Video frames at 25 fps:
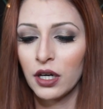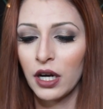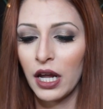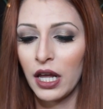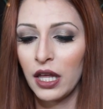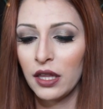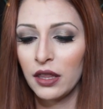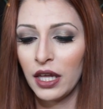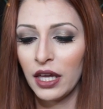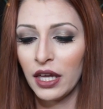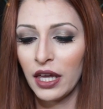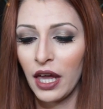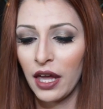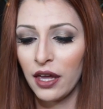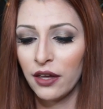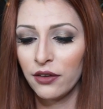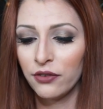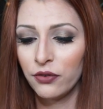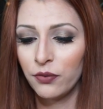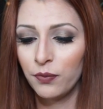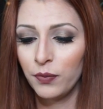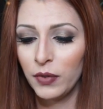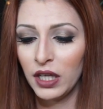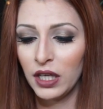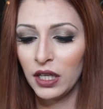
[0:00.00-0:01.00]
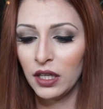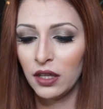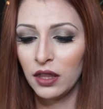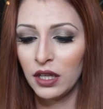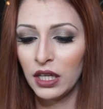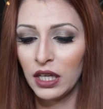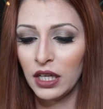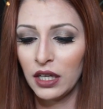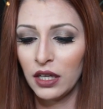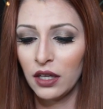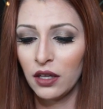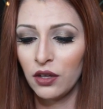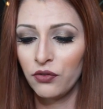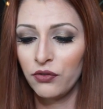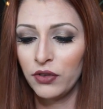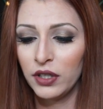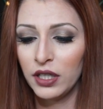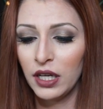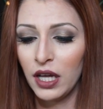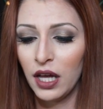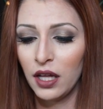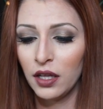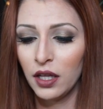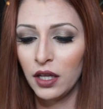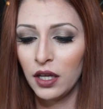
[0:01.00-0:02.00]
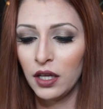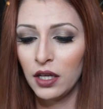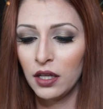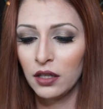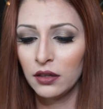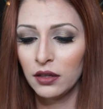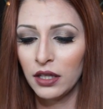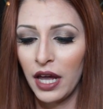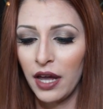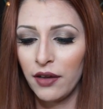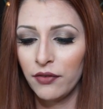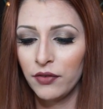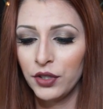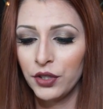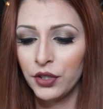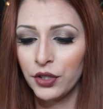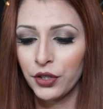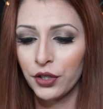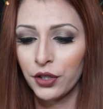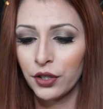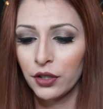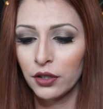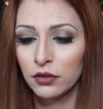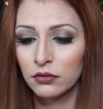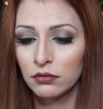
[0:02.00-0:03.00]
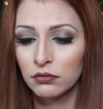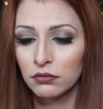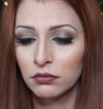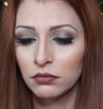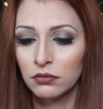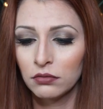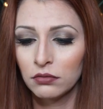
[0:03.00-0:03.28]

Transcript: and they gave me the vanilla lavender